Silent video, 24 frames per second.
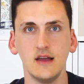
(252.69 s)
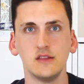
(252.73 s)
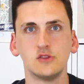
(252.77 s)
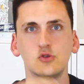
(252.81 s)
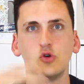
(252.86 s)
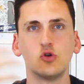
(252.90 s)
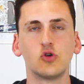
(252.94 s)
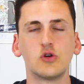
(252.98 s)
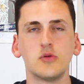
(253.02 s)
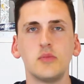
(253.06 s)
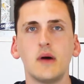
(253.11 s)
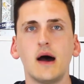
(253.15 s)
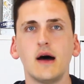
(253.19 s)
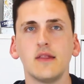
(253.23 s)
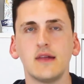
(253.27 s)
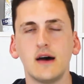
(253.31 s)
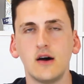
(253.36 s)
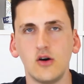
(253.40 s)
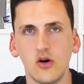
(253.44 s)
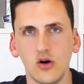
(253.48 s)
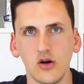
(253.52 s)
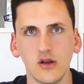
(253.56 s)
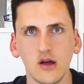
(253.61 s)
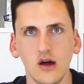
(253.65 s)
talk about
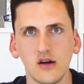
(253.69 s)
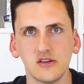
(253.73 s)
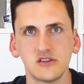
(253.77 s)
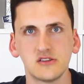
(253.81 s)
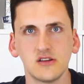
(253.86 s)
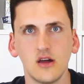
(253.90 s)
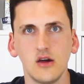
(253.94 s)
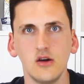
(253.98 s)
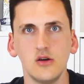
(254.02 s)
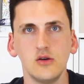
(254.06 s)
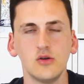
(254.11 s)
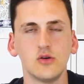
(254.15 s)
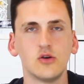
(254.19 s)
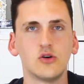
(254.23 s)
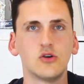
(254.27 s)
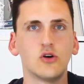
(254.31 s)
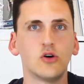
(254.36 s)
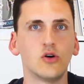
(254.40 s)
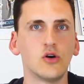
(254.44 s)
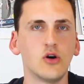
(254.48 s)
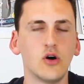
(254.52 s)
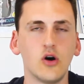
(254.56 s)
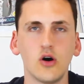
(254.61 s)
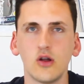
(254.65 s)
that on our show
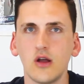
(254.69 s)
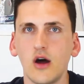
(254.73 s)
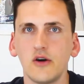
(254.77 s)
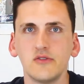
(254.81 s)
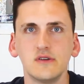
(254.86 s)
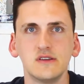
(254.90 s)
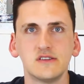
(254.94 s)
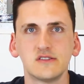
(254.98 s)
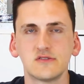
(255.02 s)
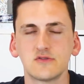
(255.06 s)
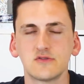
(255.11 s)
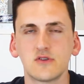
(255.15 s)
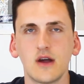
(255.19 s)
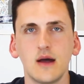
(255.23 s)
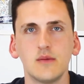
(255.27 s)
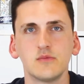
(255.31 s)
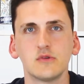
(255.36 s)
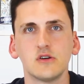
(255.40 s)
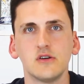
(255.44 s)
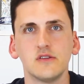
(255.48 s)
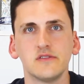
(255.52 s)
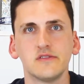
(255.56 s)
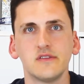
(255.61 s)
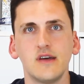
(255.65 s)
or on our Instagram
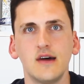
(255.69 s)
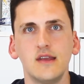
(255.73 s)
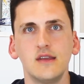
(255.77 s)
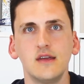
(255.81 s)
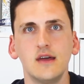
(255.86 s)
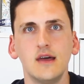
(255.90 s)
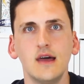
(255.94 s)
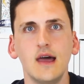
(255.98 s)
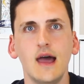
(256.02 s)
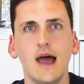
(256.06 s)
content,